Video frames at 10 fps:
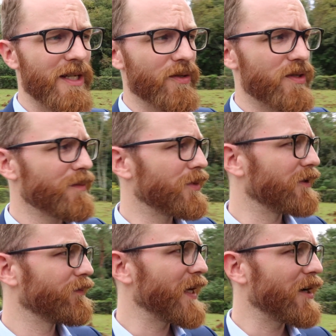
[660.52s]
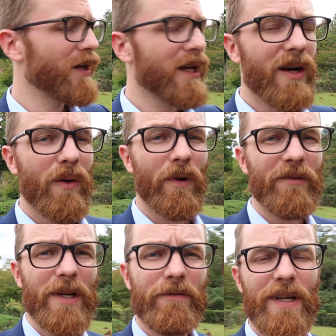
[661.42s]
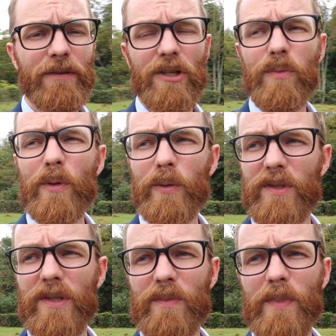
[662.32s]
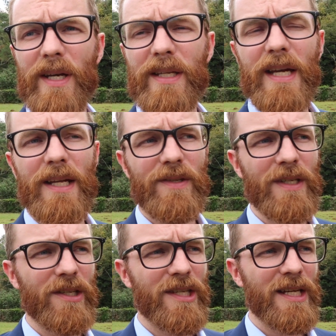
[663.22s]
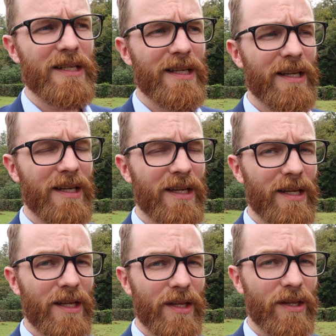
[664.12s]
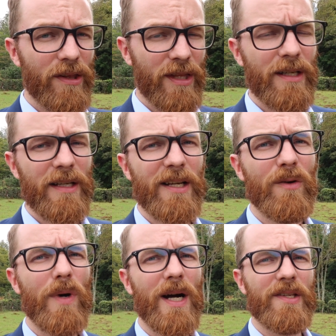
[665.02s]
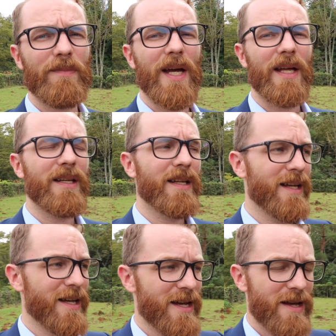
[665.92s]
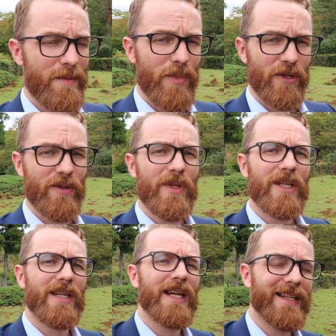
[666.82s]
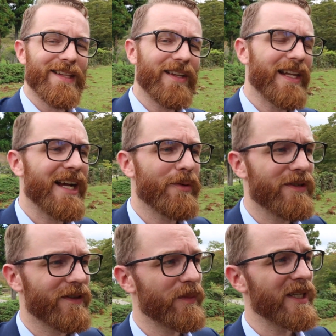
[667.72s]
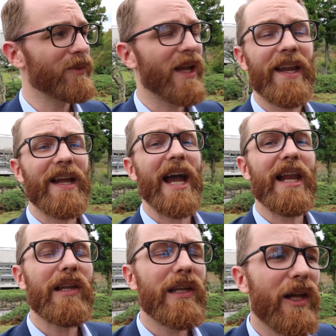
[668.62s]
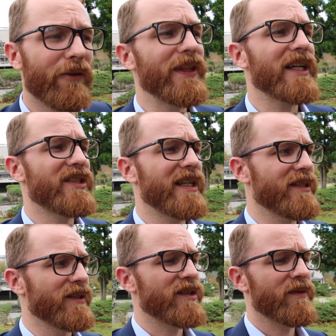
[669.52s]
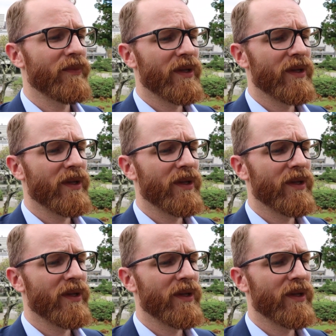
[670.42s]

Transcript: sound simple. Now, one of my favorite quotes is by Yeats, and he said, Think like a wise man, but communicate in the language of the people. And I love that sentence.